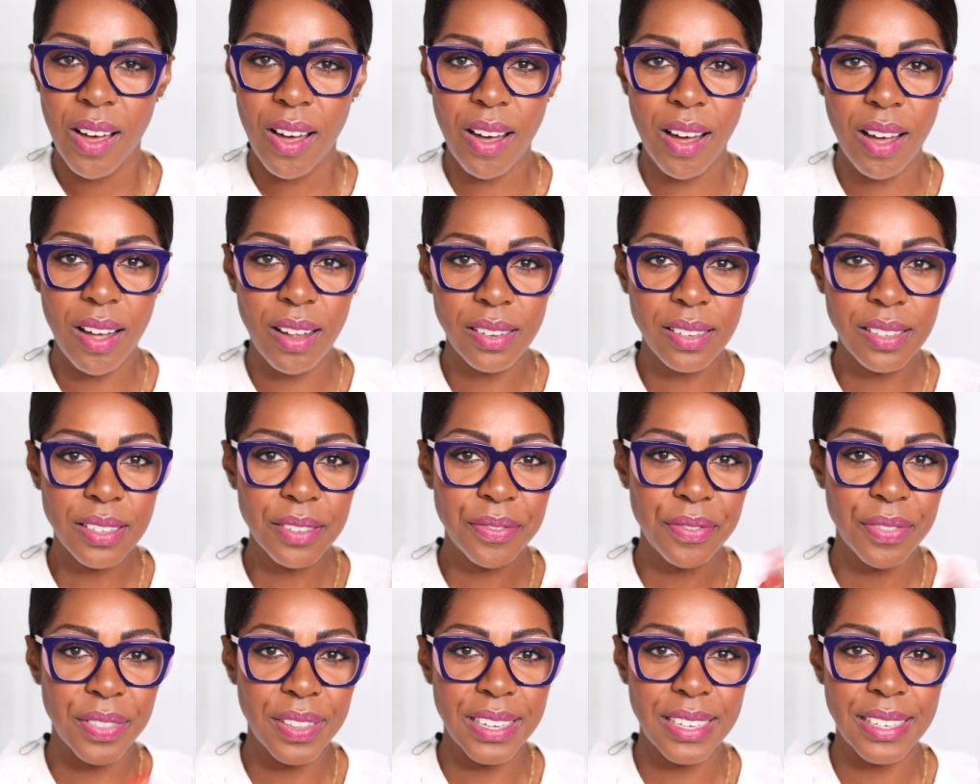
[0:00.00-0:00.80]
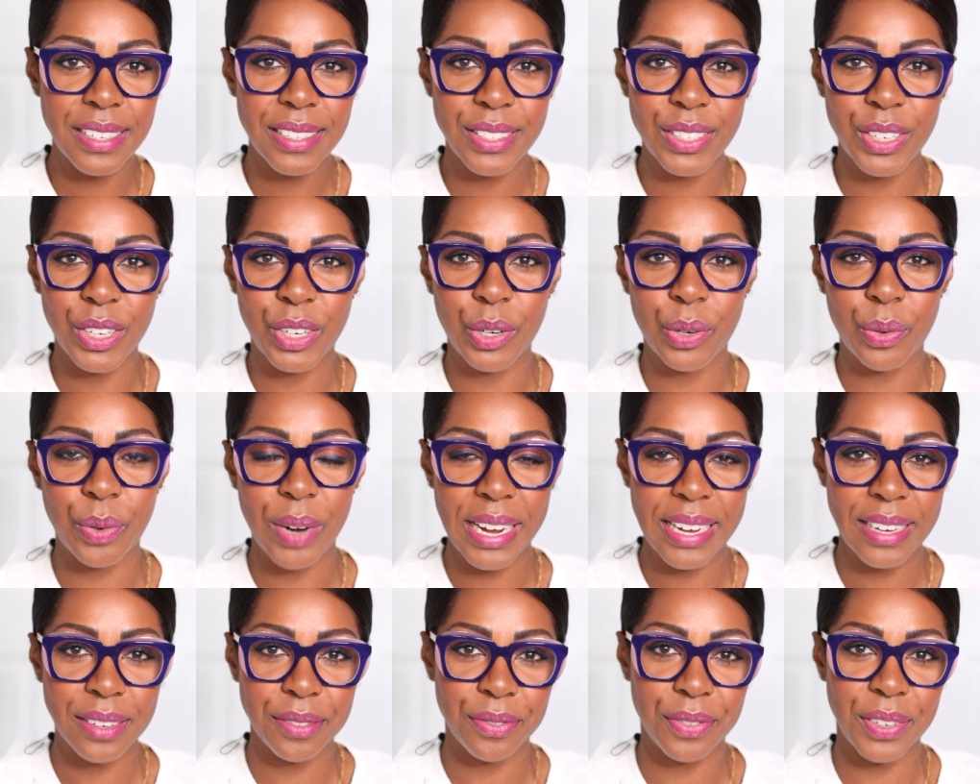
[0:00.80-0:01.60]
All of these
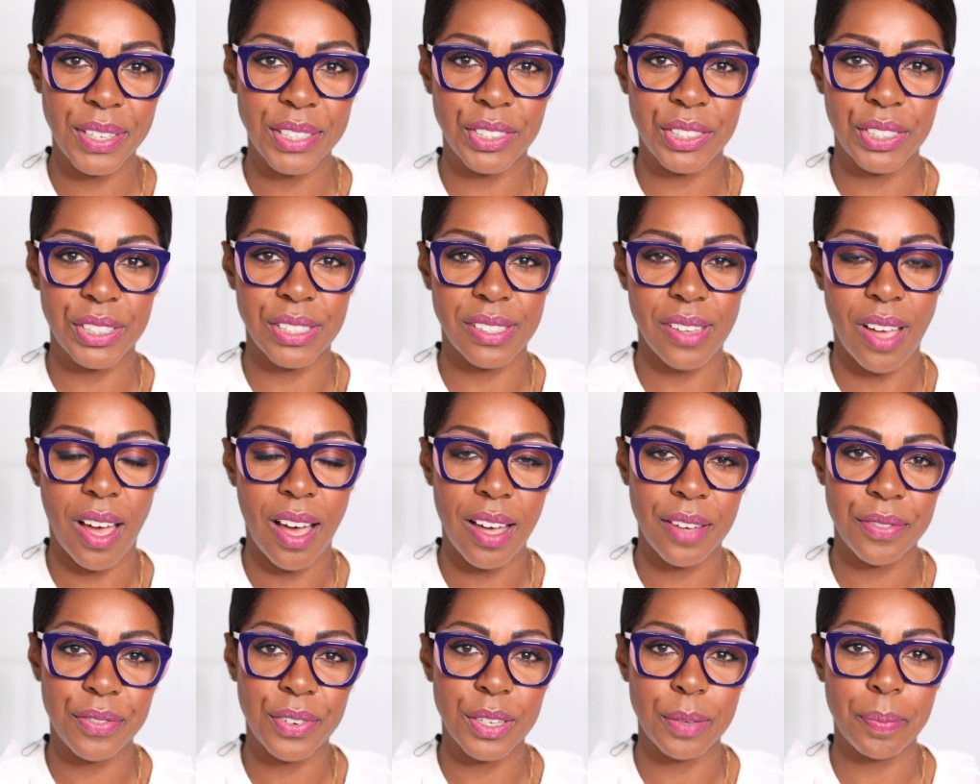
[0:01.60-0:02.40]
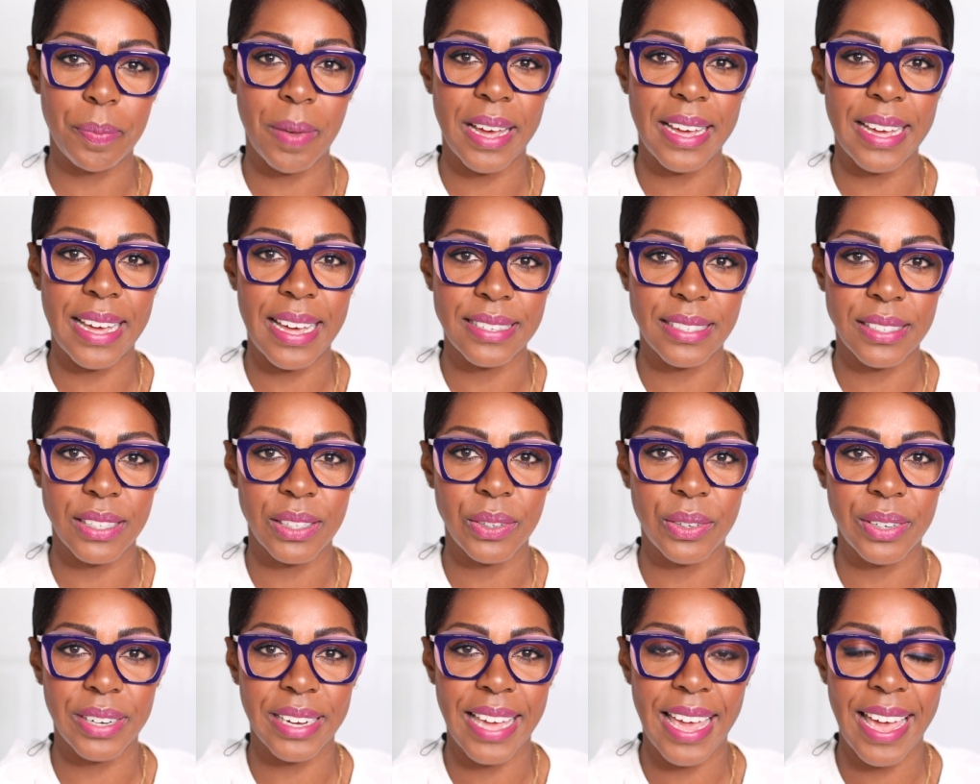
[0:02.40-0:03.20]
great features offered by
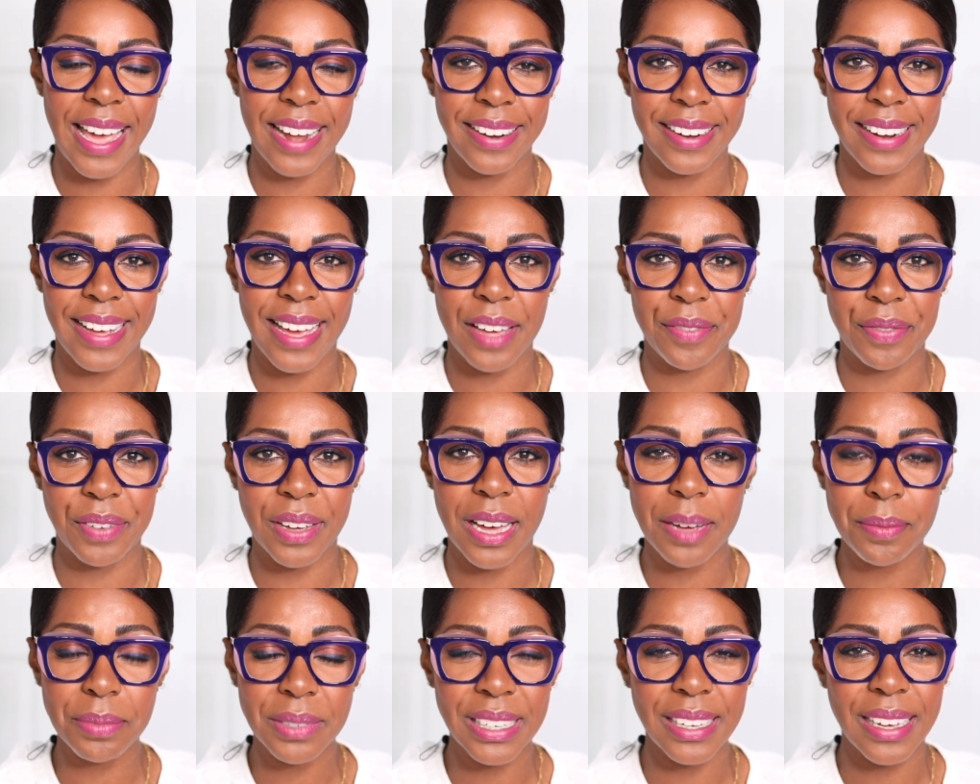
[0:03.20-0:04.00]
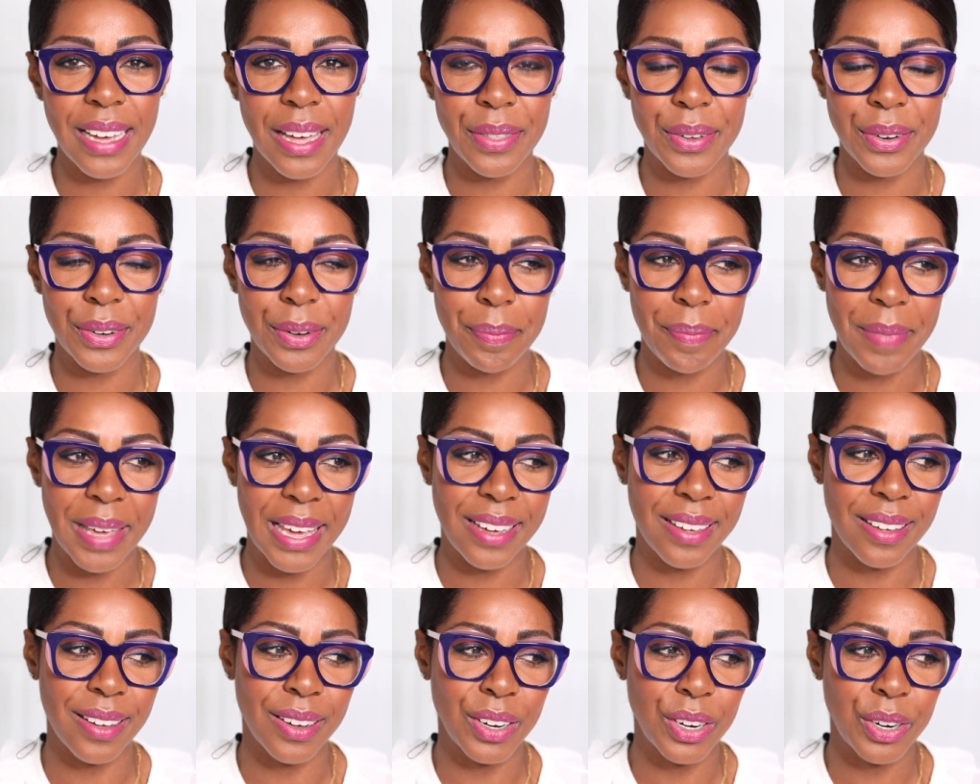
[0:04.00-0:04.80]
Essilor Canada have come together to
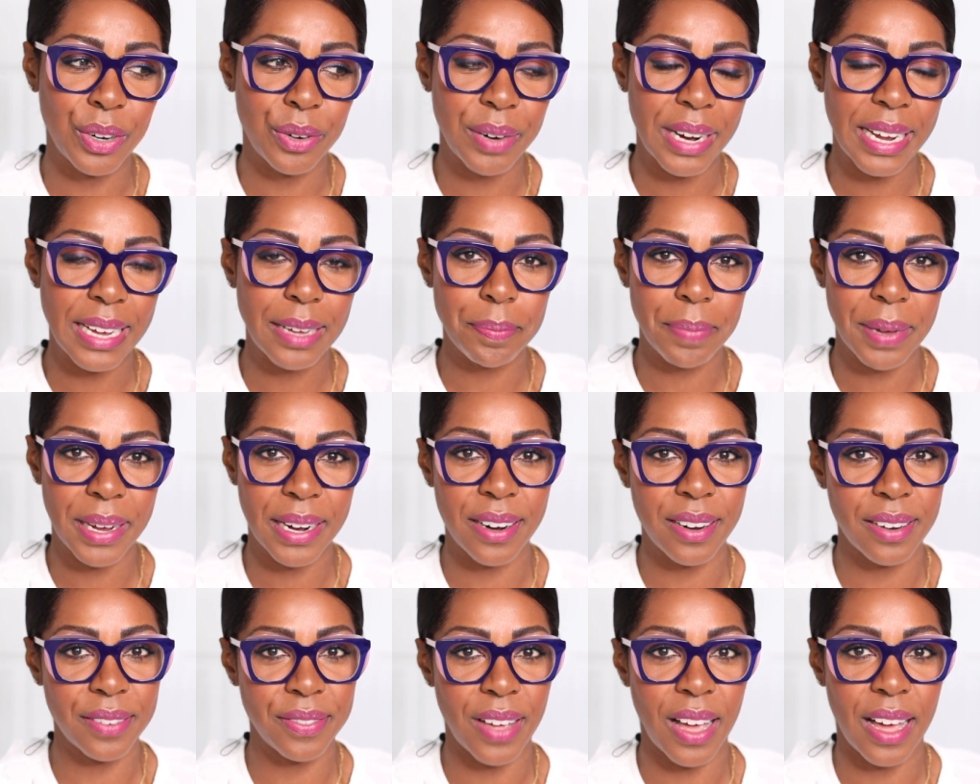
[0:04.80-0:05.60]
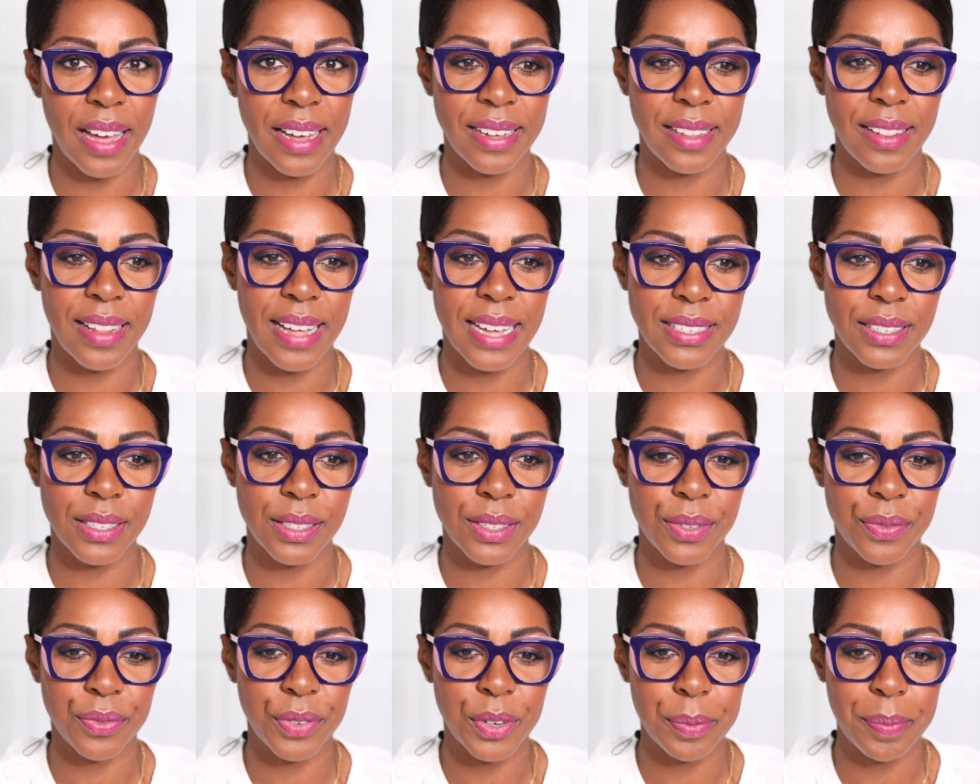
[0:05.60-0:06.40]
make a great pair of
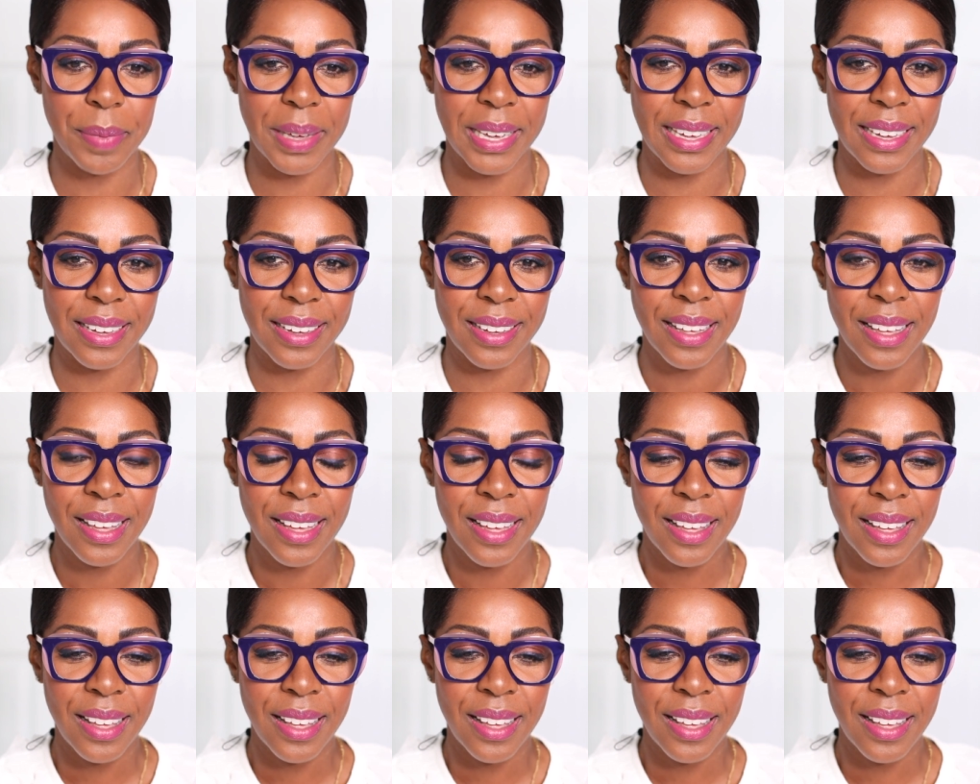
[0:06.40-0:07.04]
eyeglasses for me